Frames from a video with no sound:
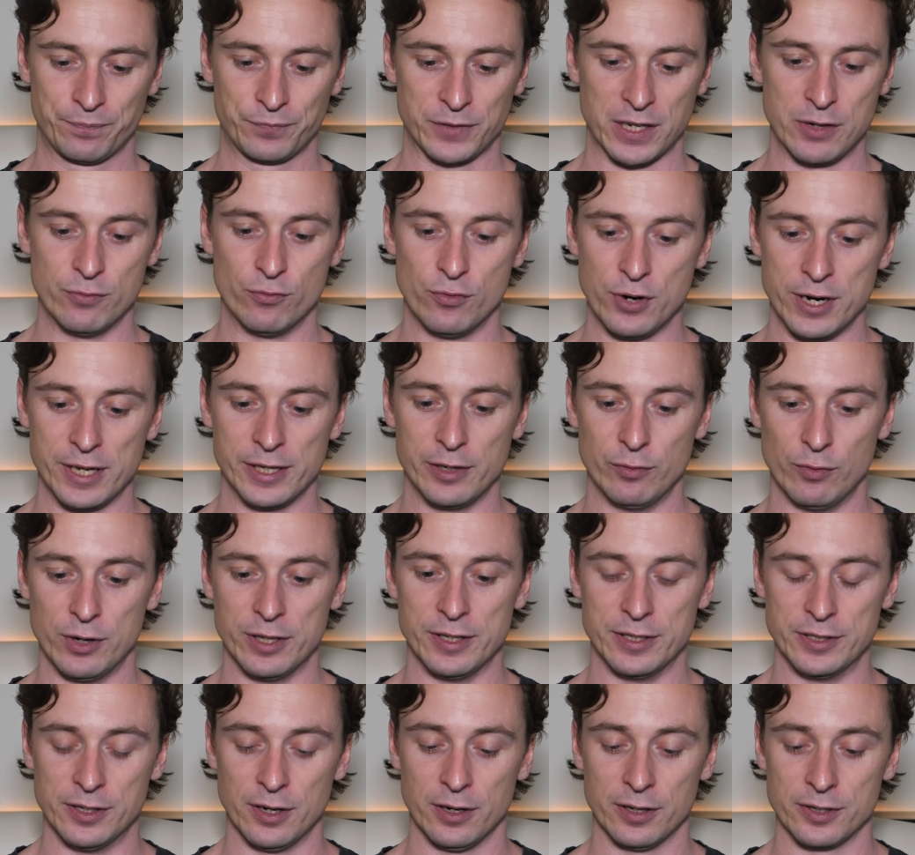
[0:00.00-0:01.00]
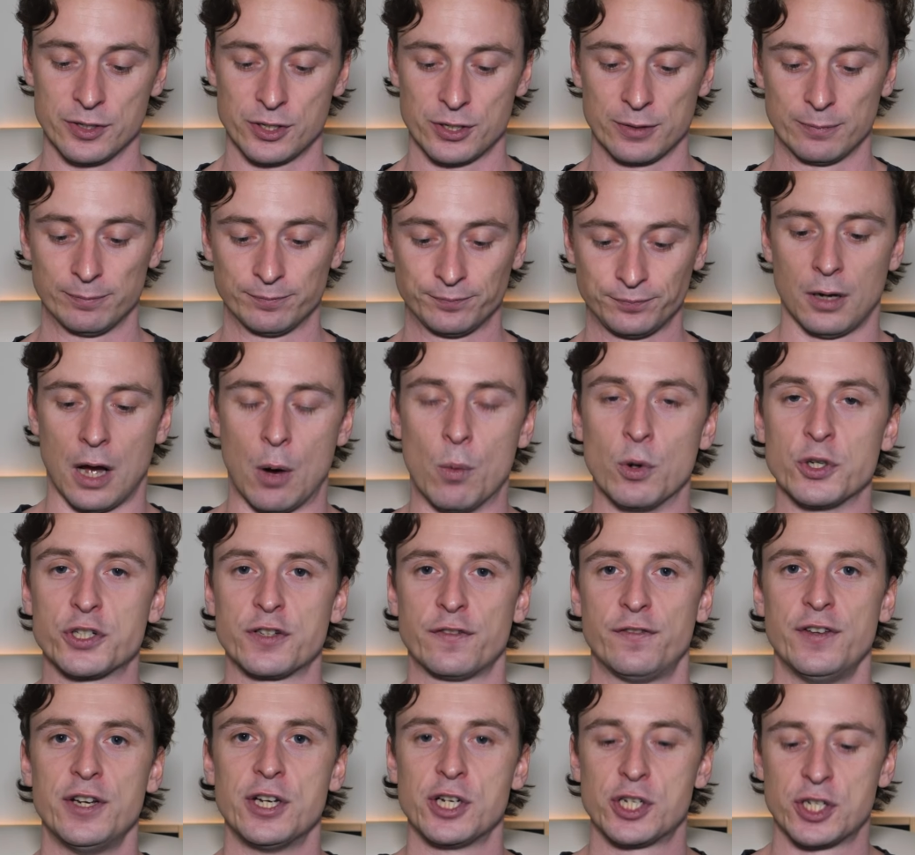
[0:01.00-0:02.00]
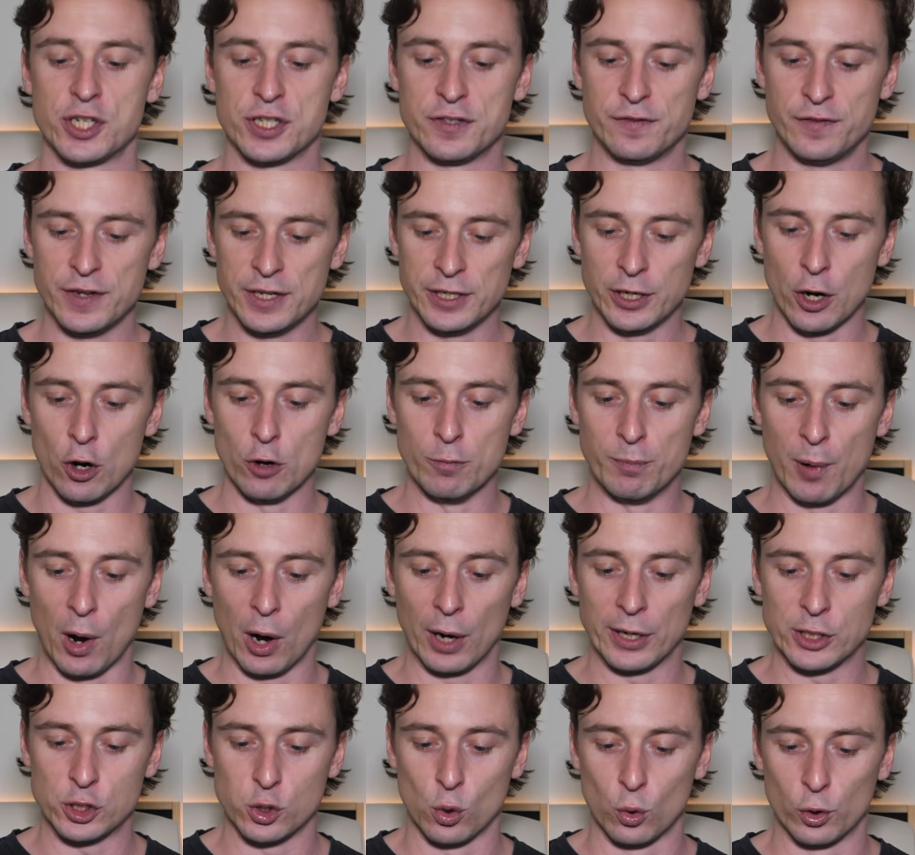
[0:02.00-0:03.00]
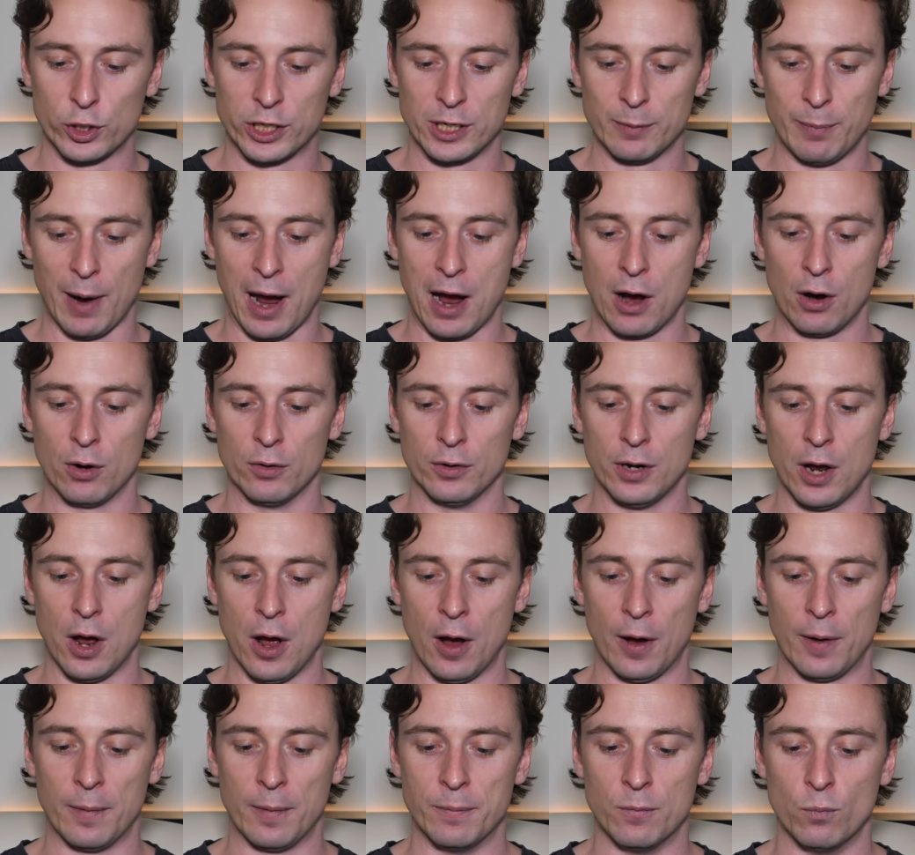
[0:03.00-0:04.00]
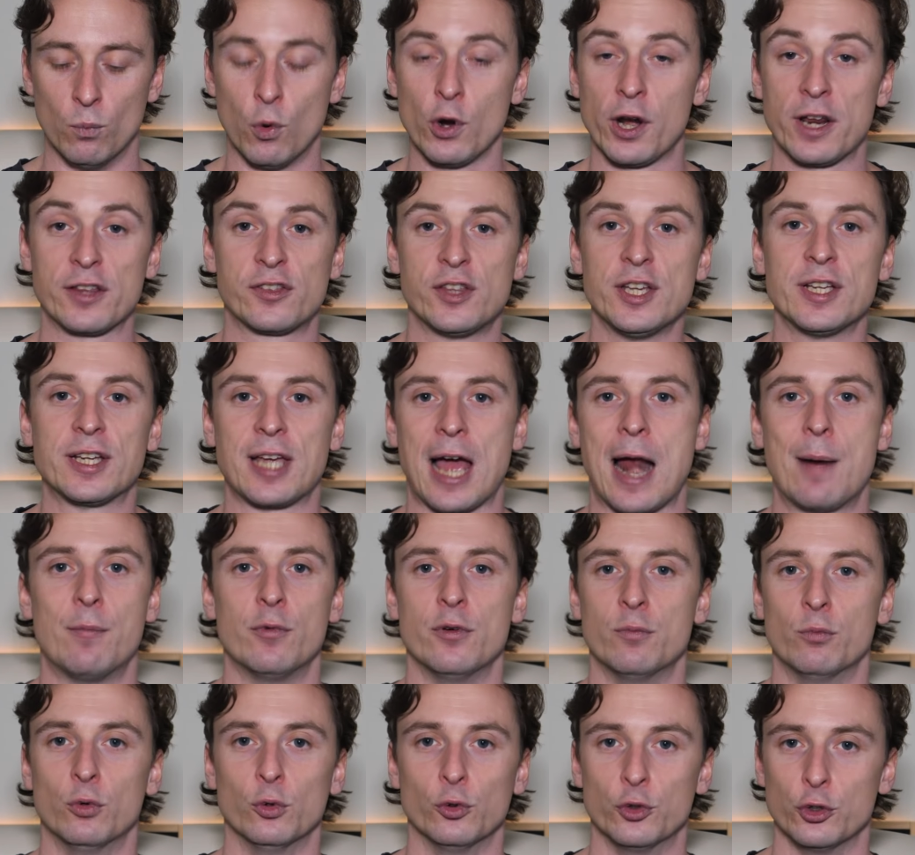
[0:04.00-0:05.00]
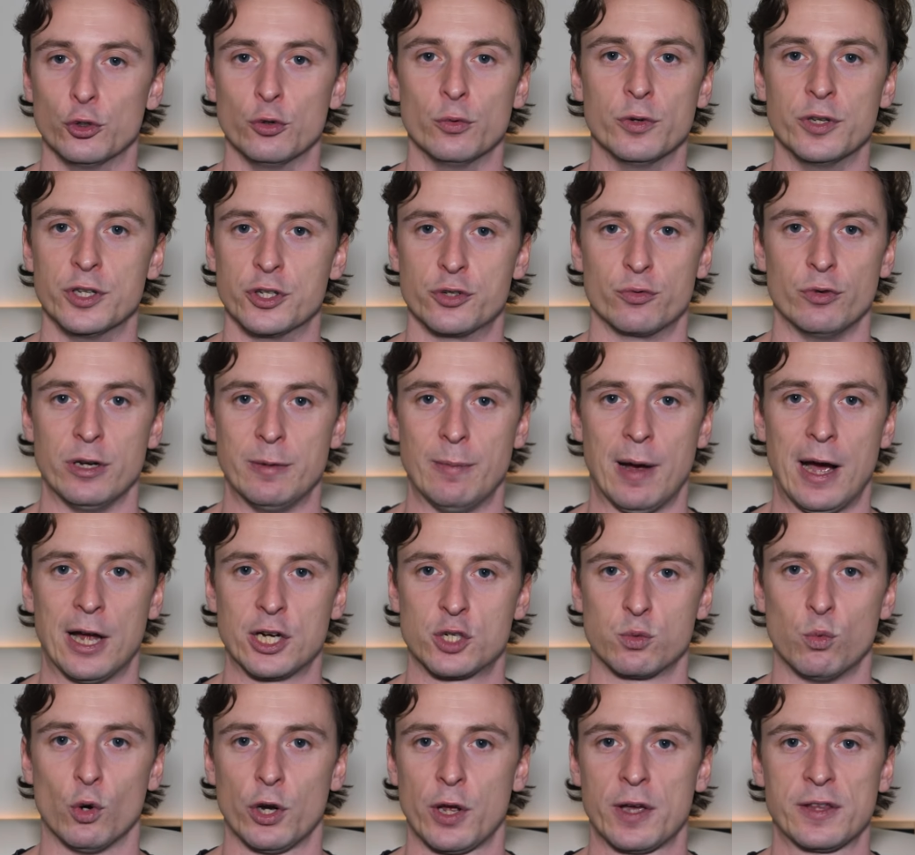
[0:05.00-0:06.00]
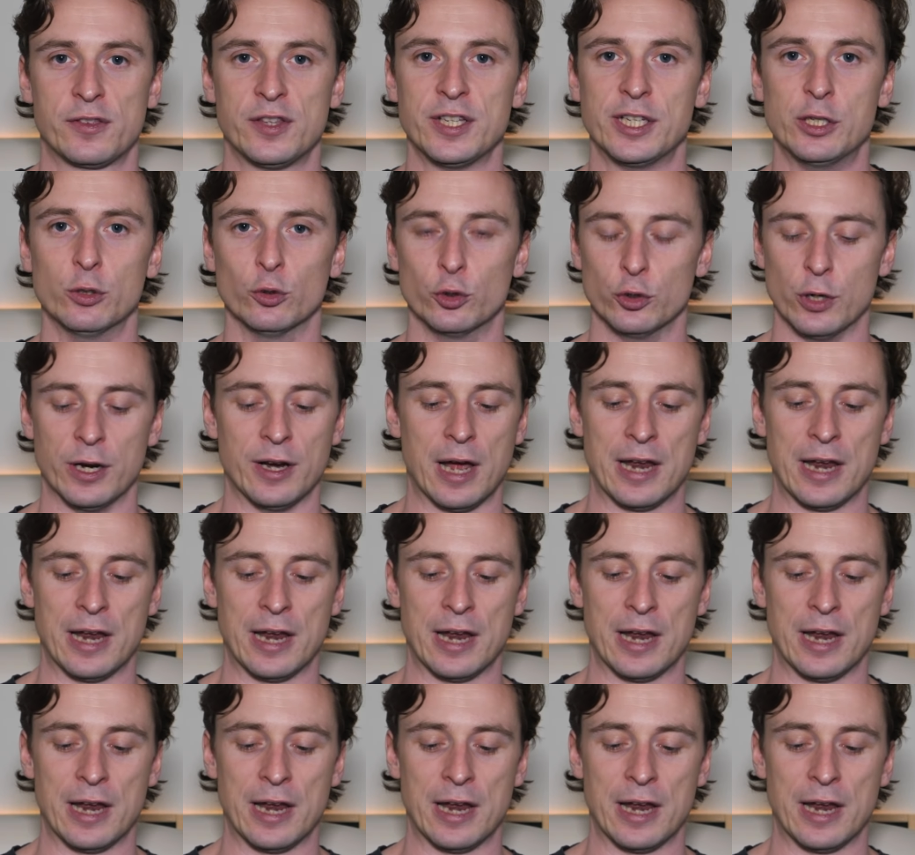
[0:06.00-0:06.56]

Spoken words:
He really, really does. I want to finish this video by talking about what I think Cameron will do in this rematch, what I think he'll do.